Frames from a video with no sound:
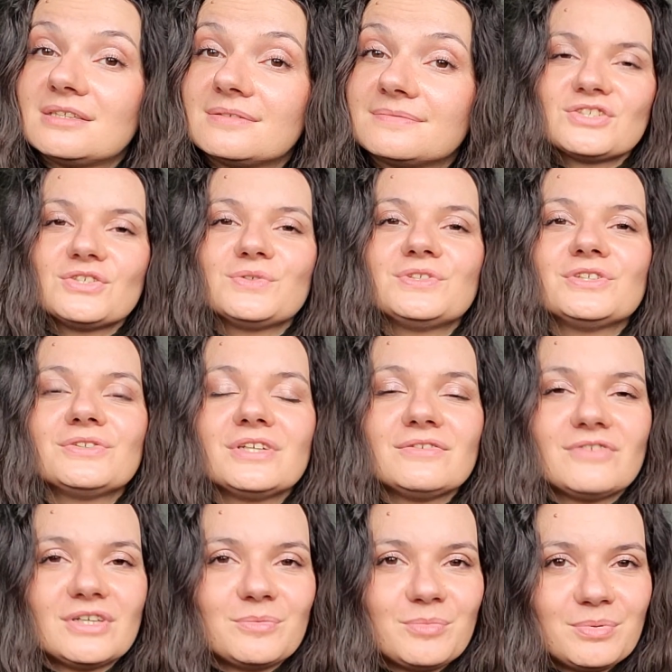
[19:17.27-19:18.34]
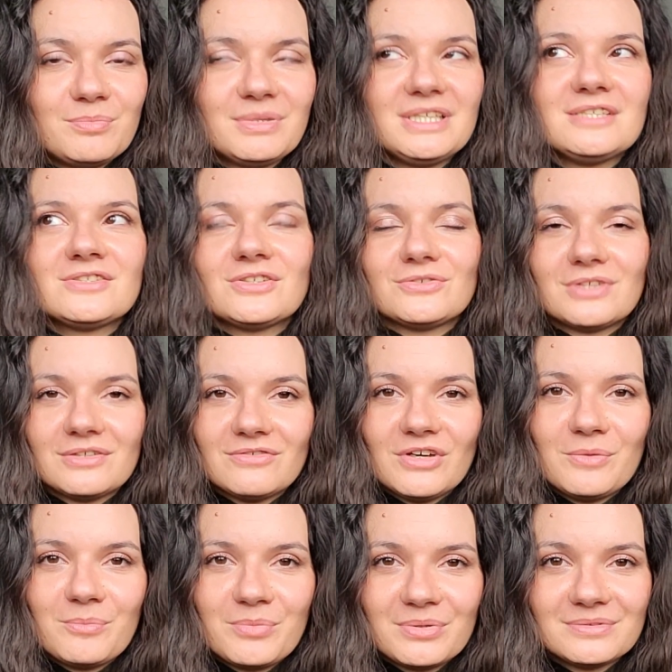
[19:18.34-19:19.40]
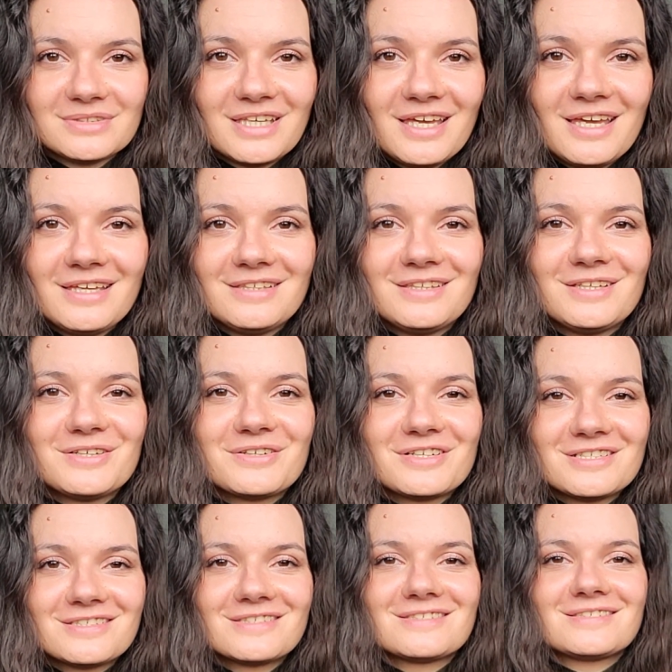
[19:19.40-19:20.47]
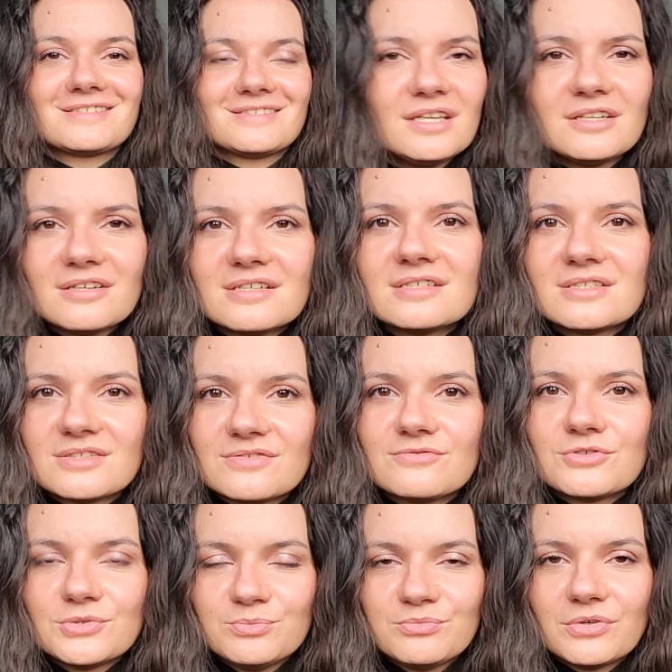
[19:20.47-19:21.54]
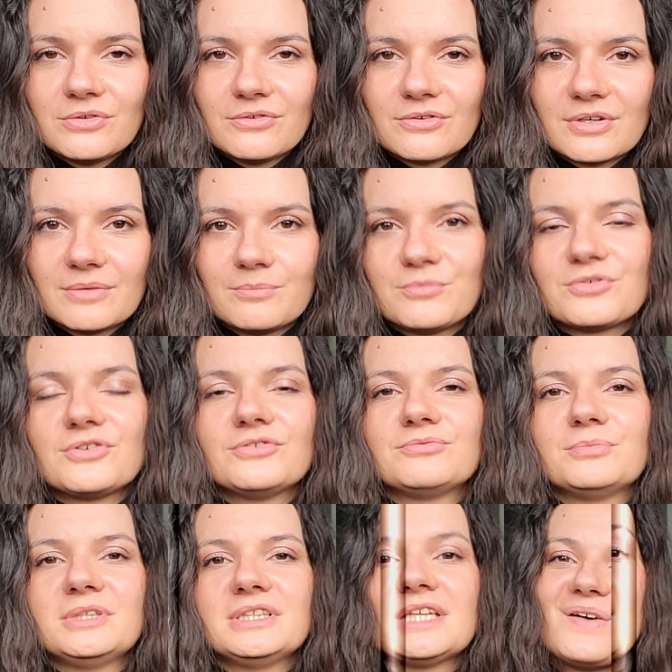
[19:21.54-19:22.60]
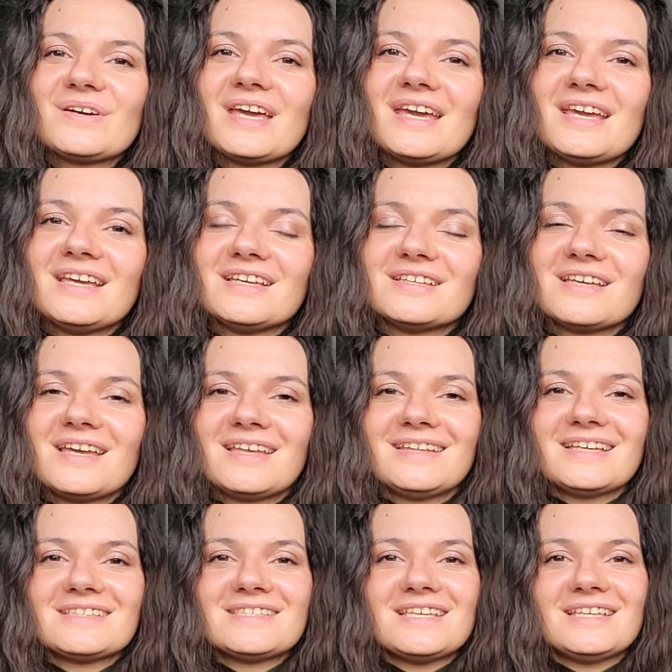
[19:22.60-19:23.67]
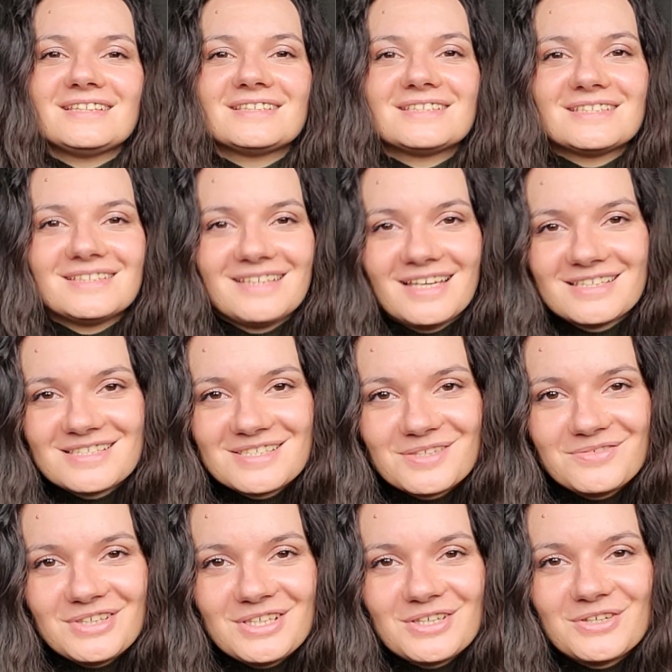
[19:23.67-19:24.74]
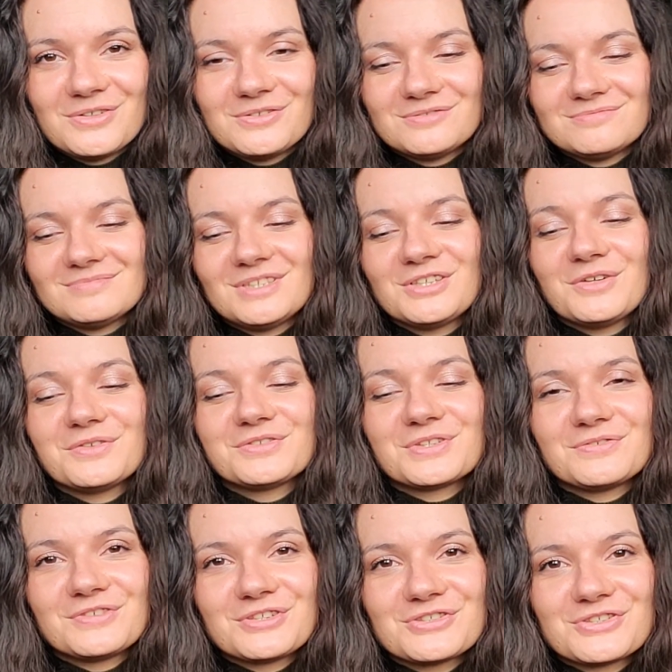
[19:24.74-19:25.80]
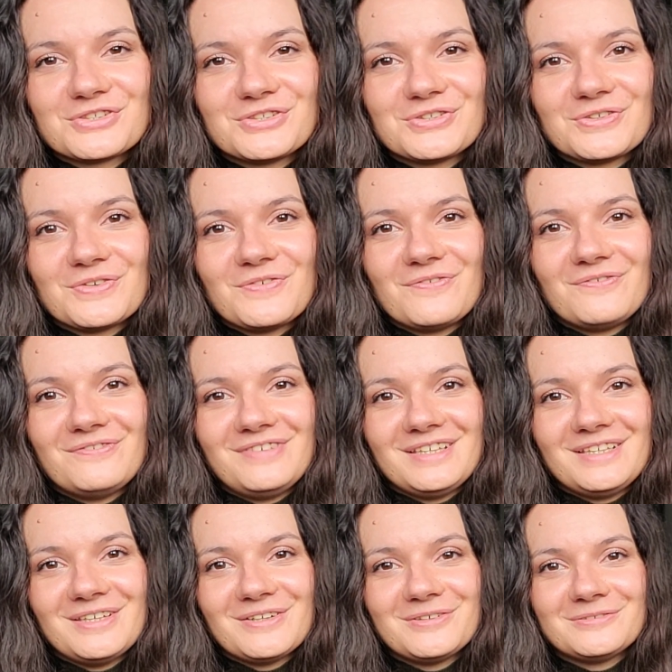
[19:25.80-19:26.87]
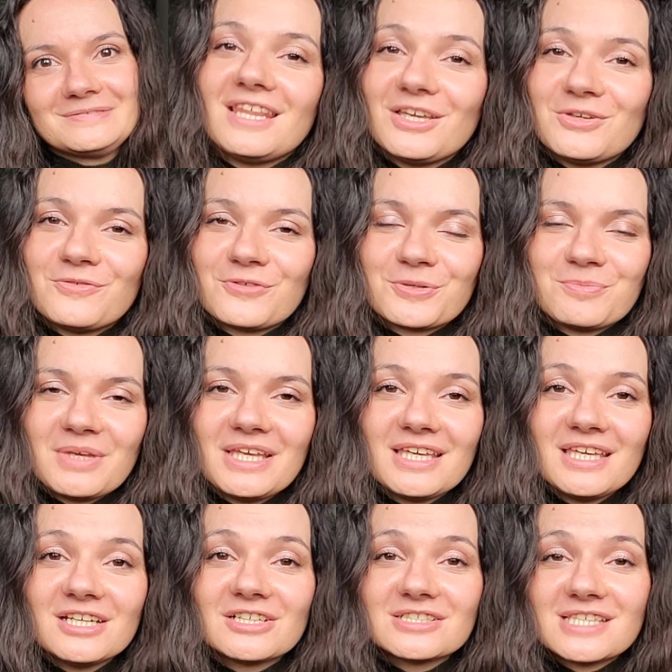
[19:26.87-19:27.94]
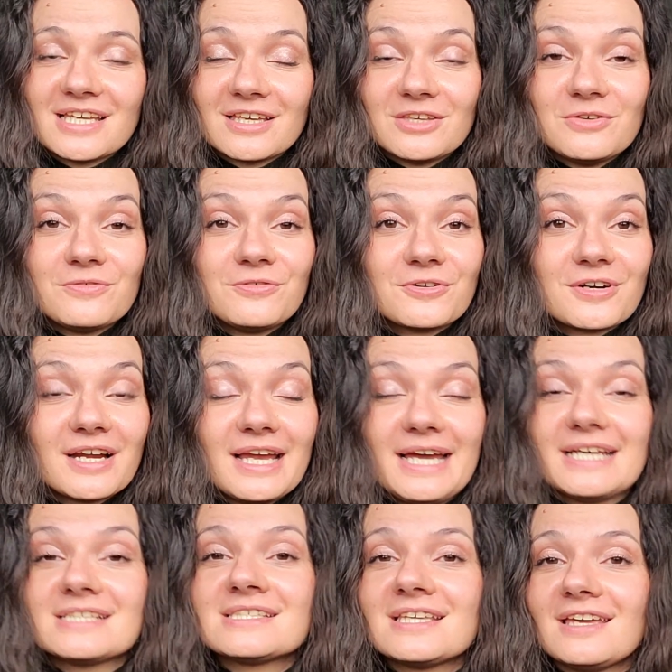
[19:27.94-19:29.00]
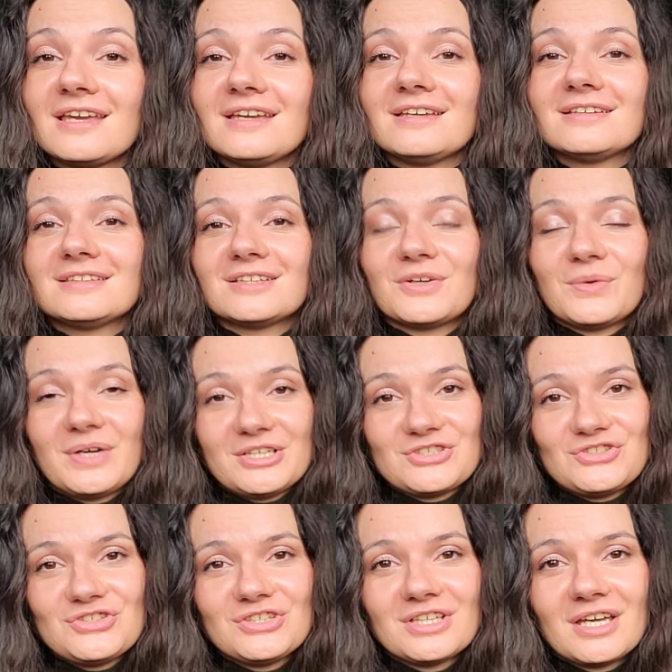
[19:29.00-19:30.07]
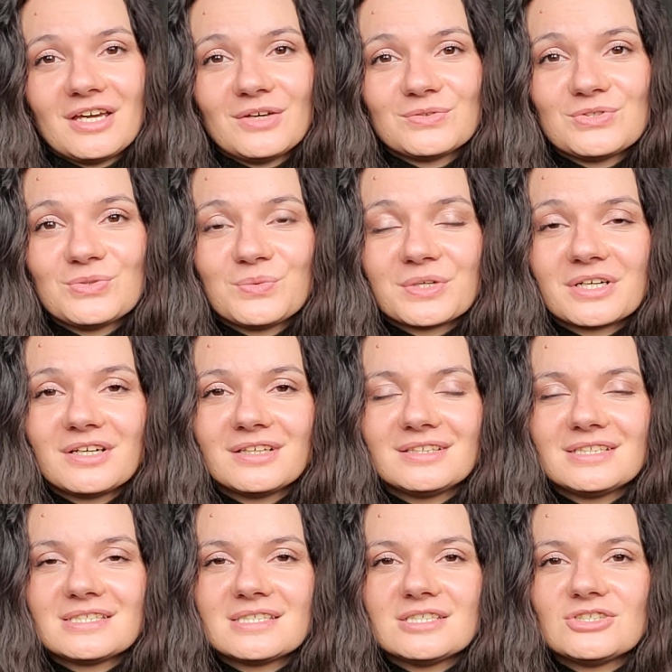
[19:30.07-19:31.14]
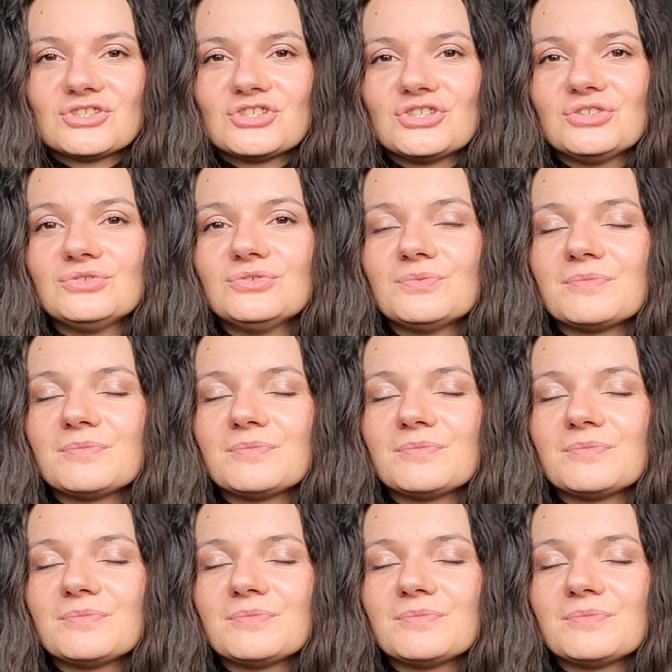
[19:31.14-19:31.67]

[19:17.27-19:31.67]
So don't give up. Please don't give up. Okay, there is room for improvement. Okay, and that's it. That's the video. A controversial video. Thank you for being here. Thank you for asking the question how to work on this issue.